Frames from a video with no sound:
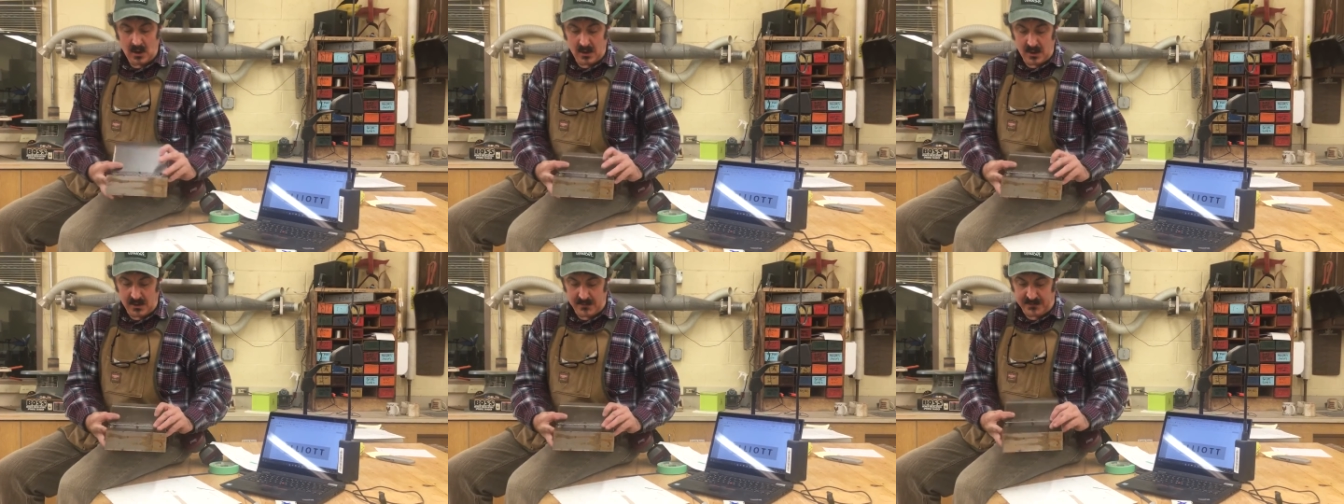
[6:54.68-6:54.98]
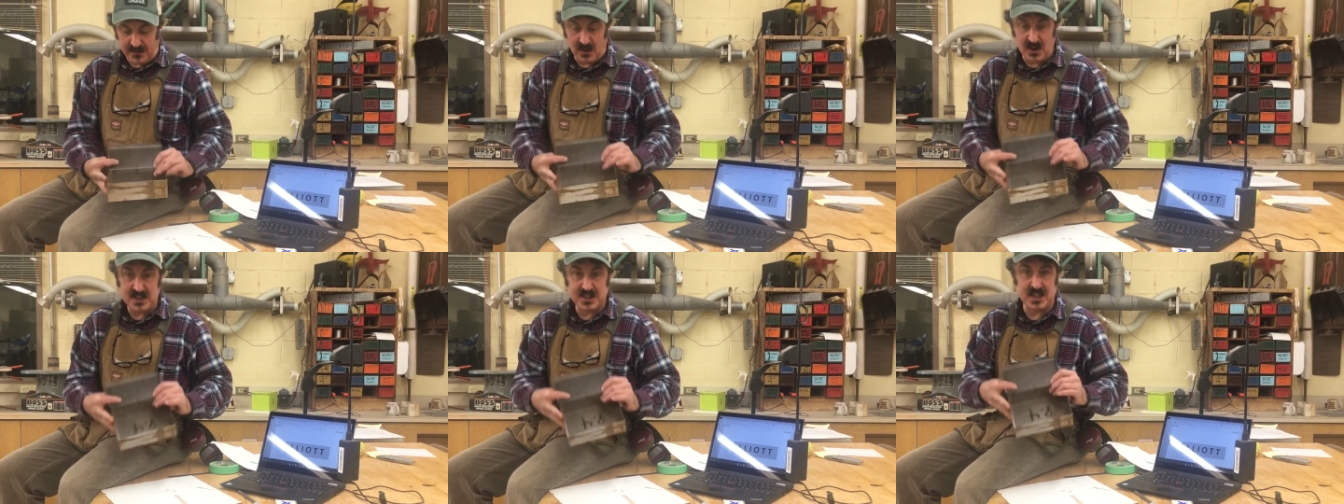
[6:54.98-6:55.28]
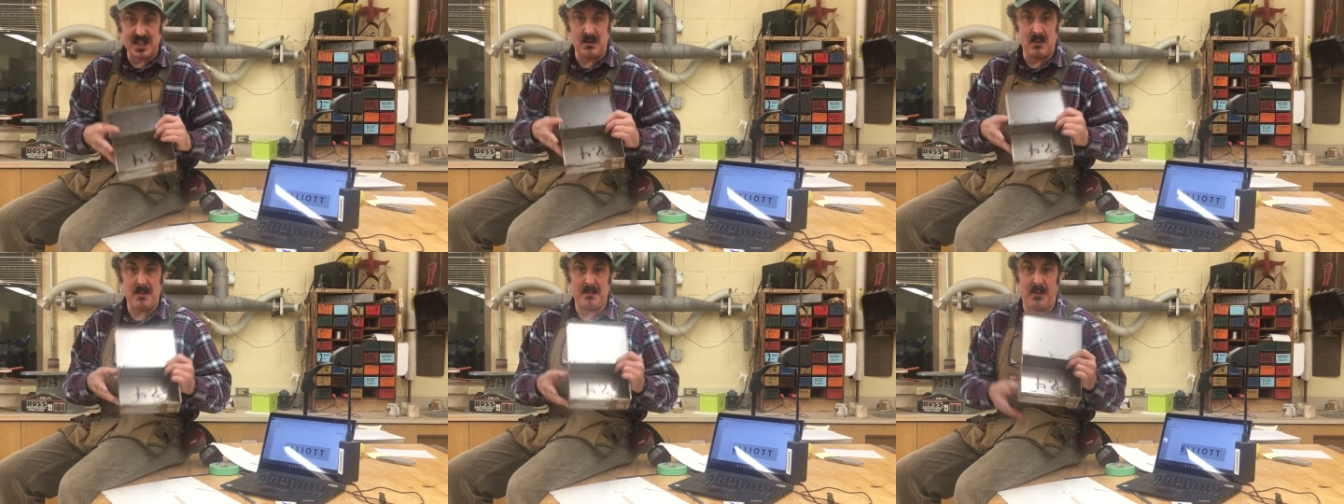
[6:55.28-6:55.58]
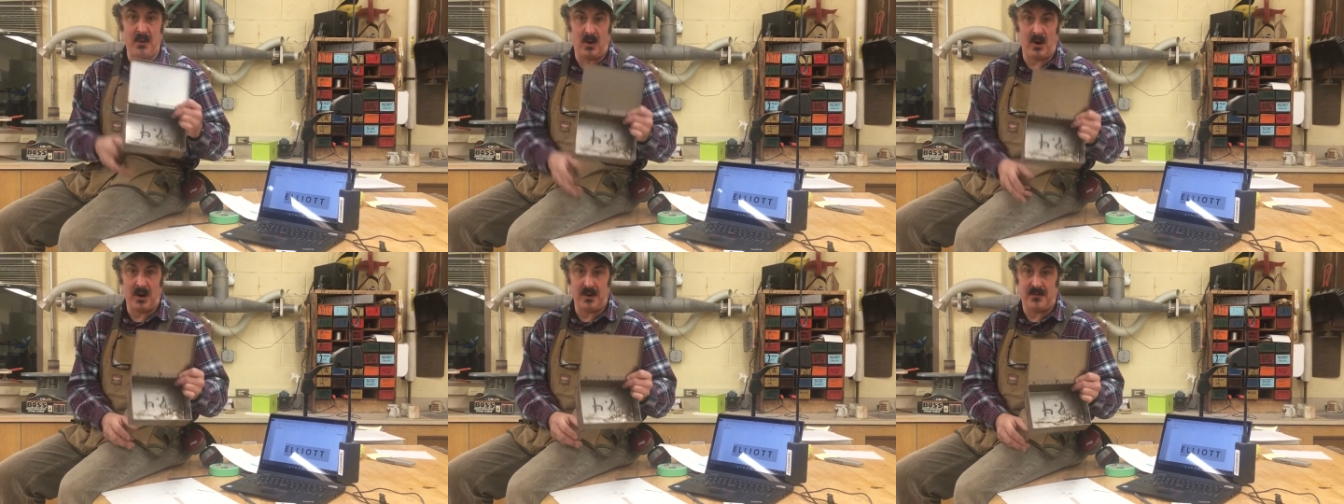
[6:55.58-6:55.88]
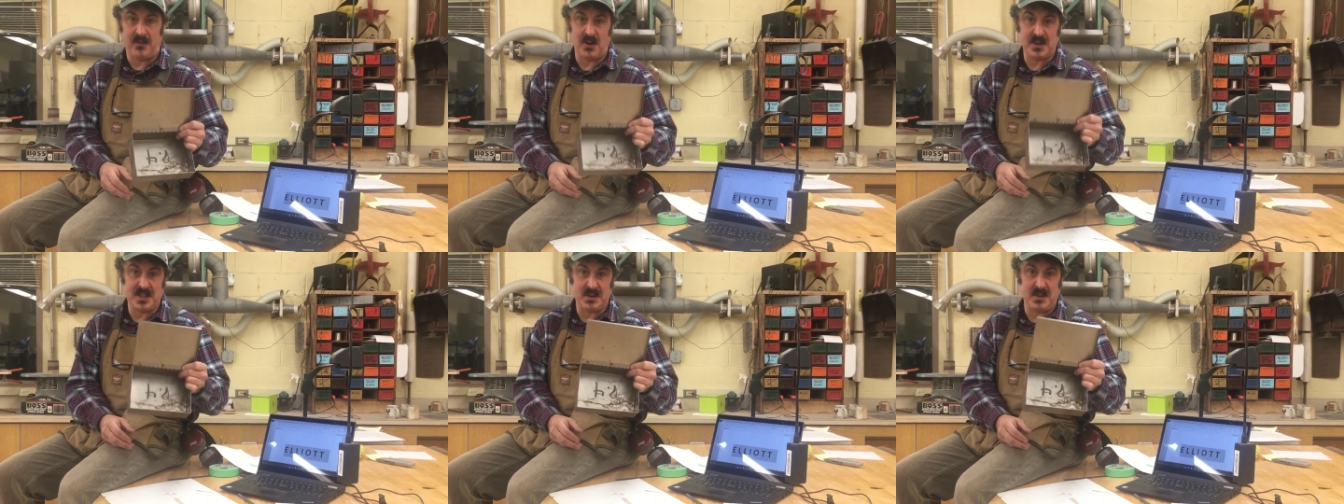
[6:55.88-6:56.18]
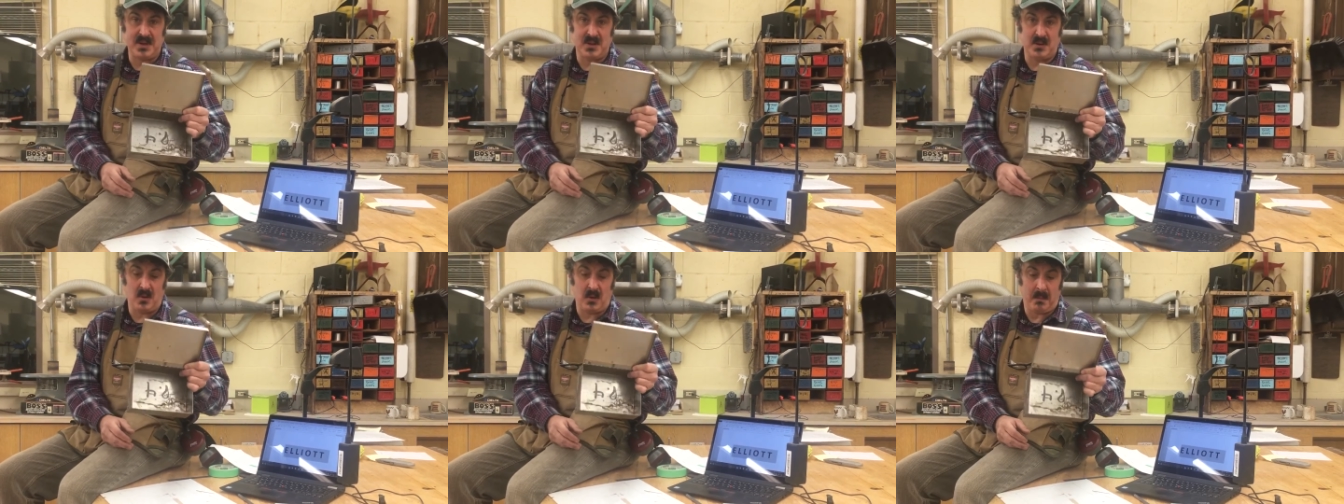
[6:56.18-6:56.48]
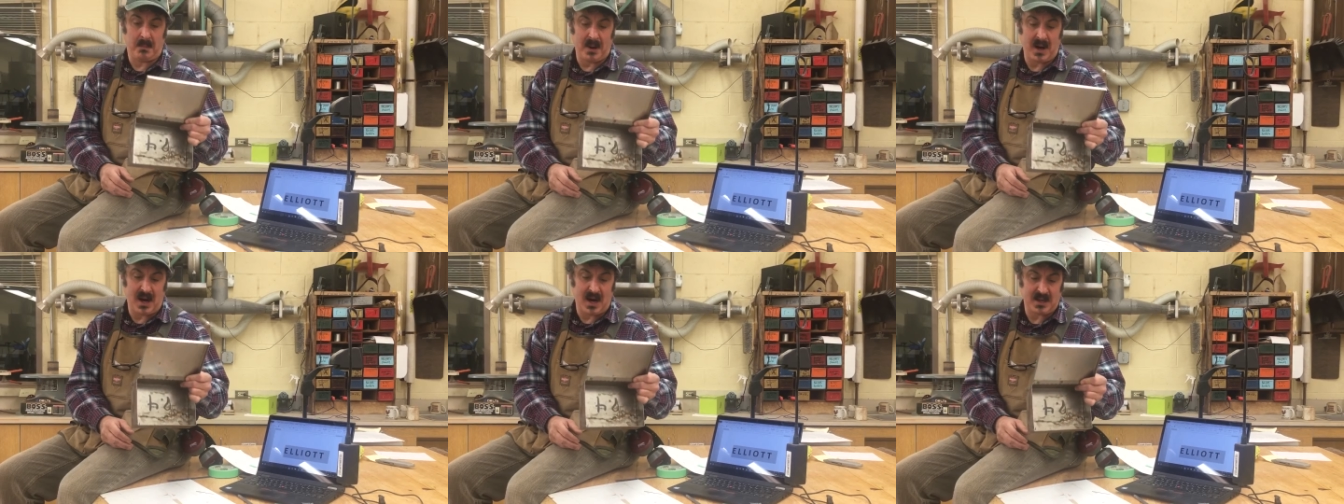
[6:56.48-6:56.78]
The first thing that we put on, first thing we do to a
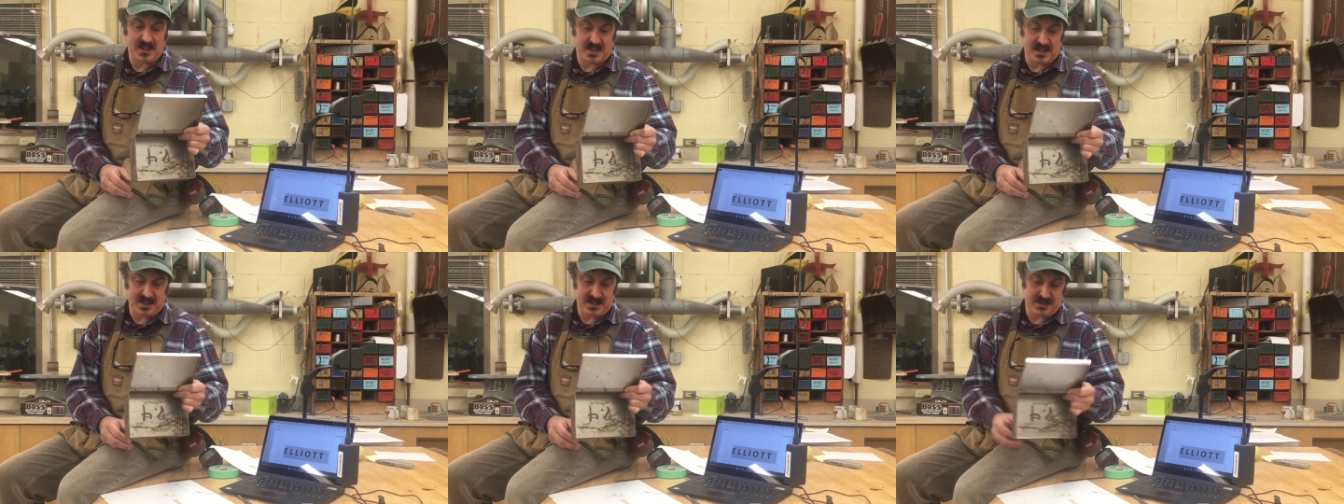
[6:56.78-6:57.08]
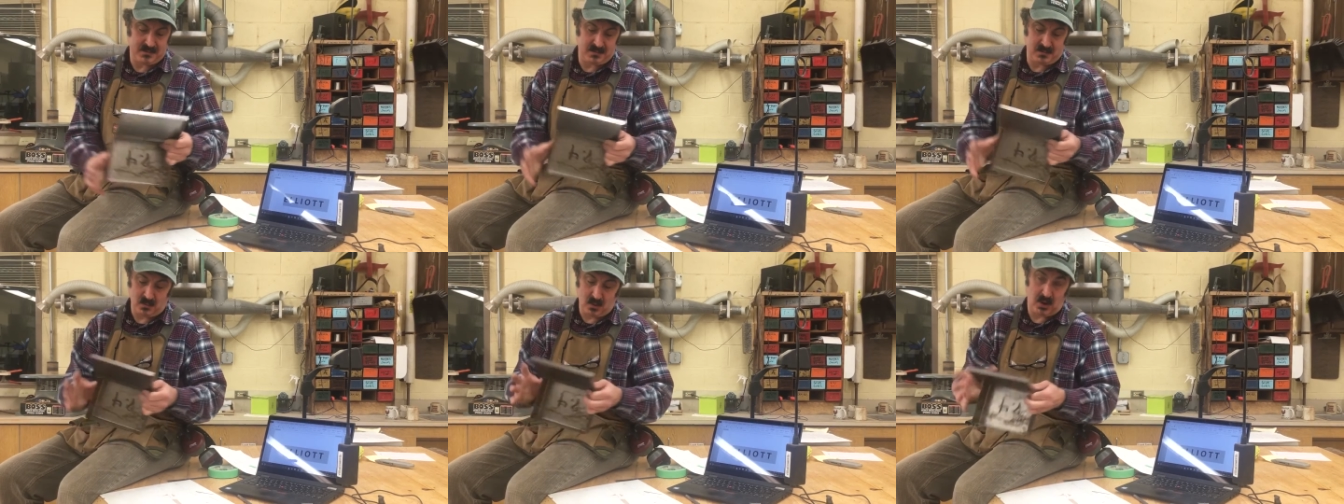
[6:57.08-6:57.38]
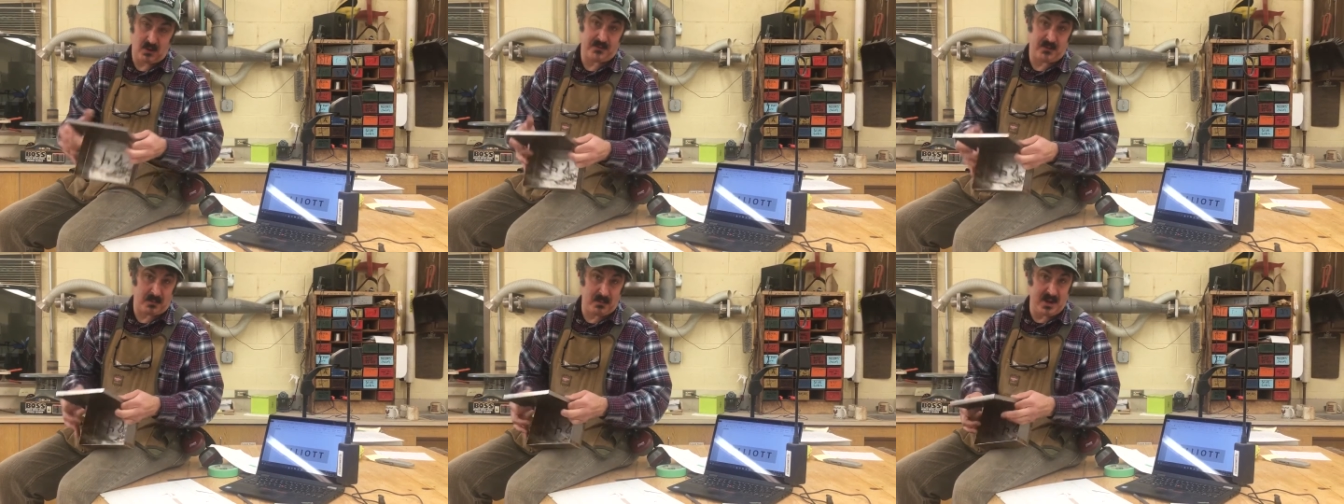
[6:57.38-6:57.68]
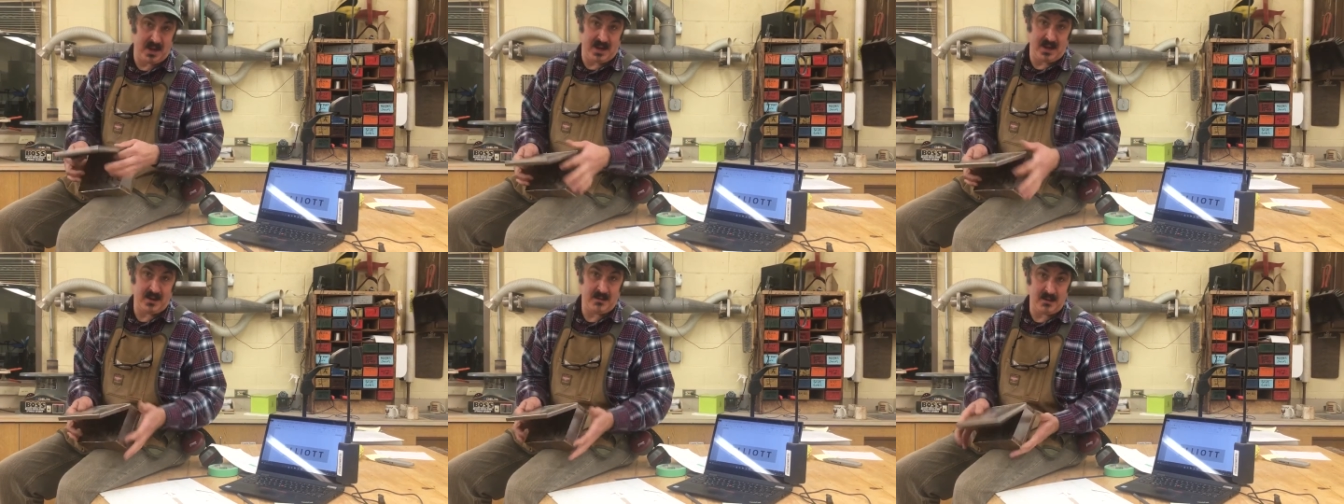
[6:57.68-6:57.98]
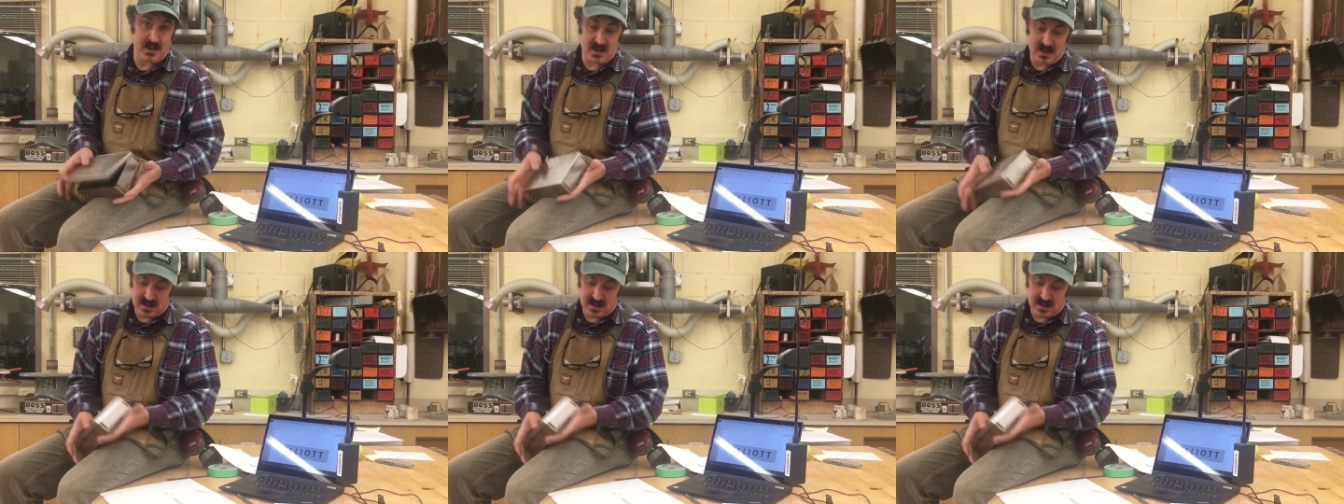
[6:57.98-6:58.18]
box is, well for me,